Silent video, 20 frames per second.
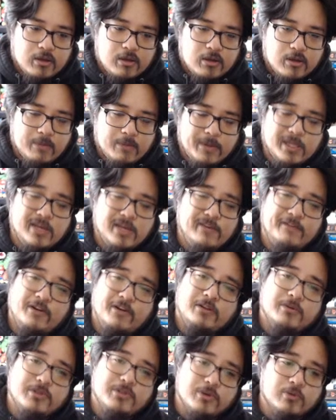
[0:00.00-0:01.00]
But he
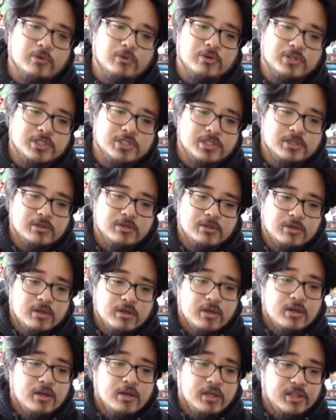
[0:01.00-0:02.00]
follows the rules.
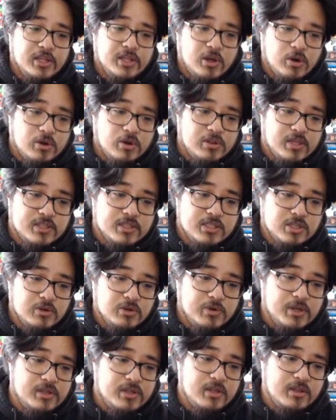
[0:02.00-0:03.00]
The earth had
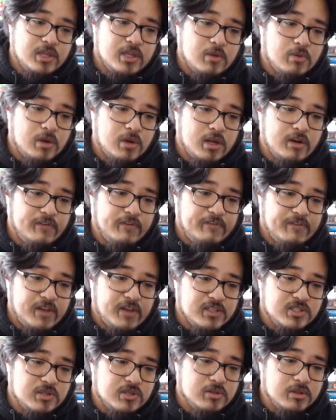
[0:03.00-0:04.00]
decreed that they were an
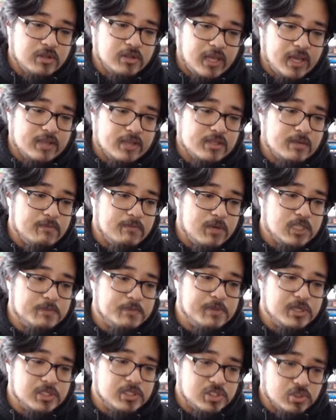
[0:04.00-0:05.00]
offense on the land and must
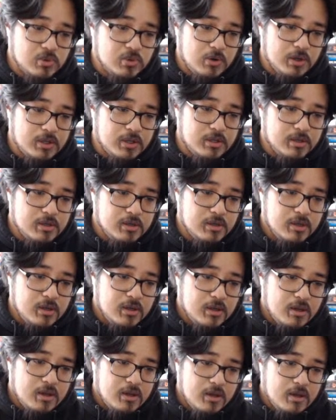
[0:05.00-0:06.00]
be destroyed.
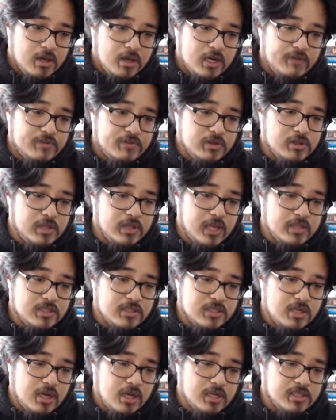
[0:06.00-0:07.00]
And if the clan did
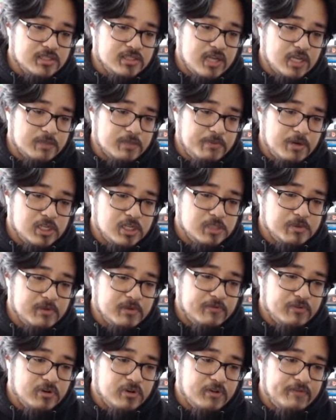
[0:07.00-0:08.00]
not exact punishment
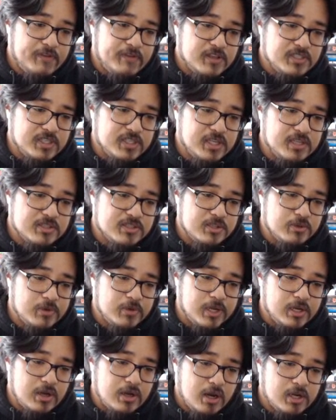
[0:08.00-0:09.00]
for an offense against the
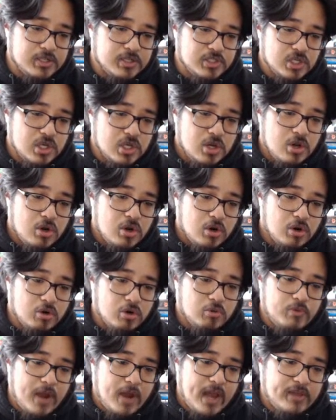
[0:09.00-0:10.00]
great goddess, her
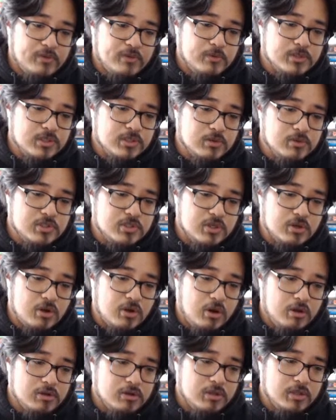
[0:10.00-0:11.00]
wrath was loosed on
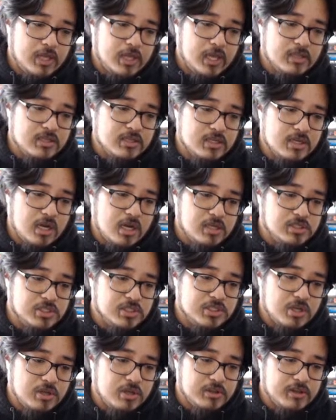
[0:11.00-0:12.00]
all the land and not
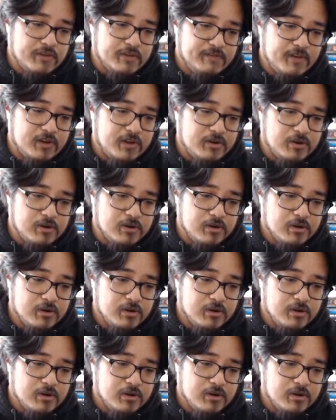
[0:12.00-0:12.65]
just on the offender.